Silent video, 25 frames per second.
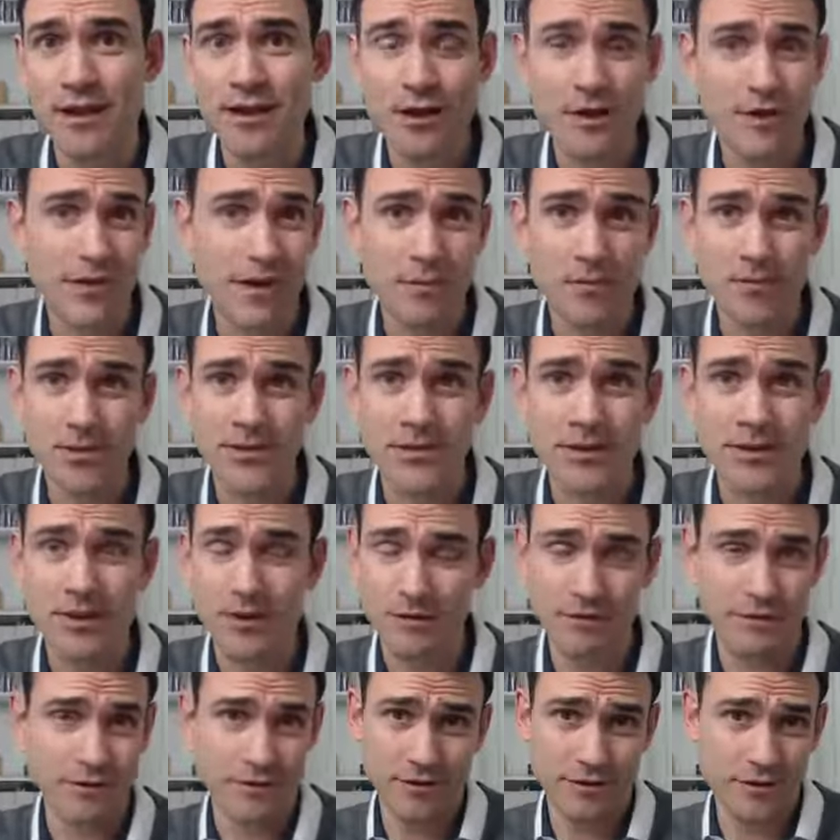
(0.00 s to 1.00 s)
on
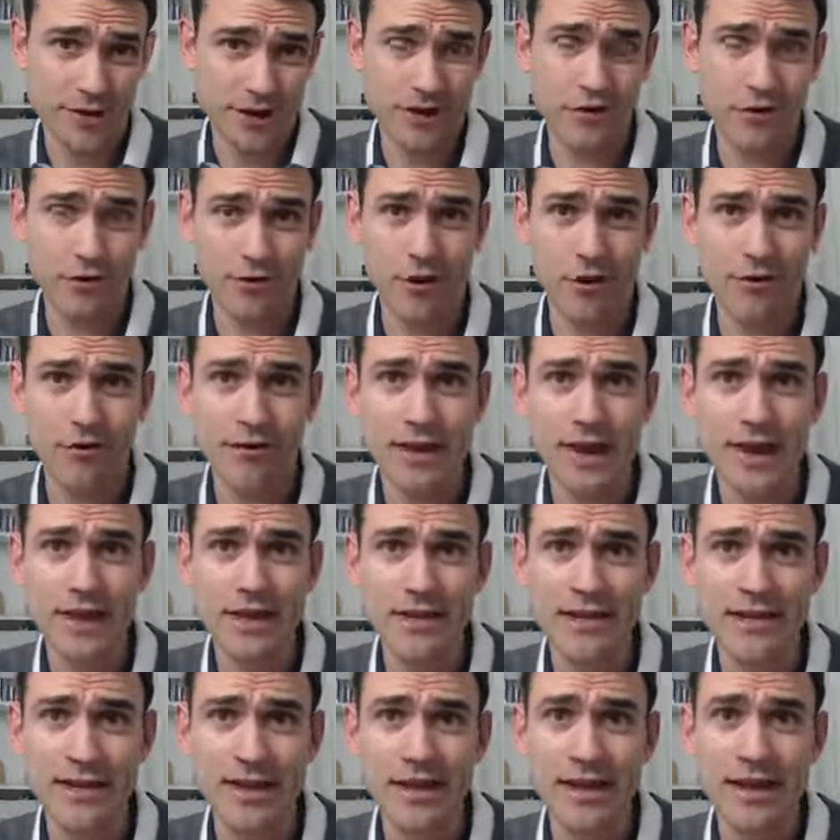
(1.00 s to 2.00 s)
that in your own
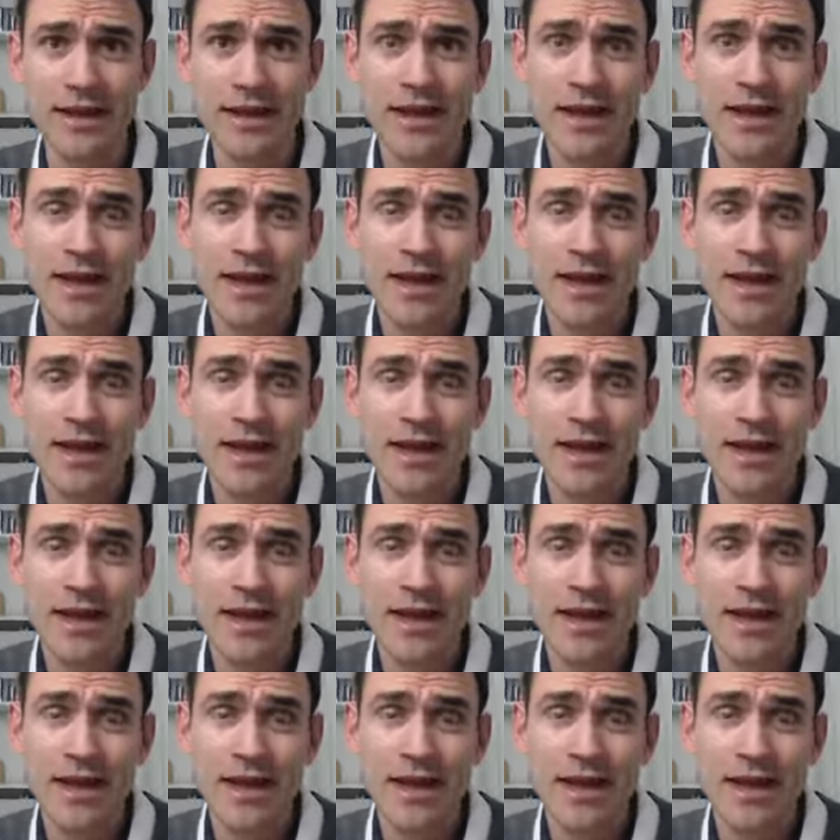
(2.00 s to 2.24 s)
calendar.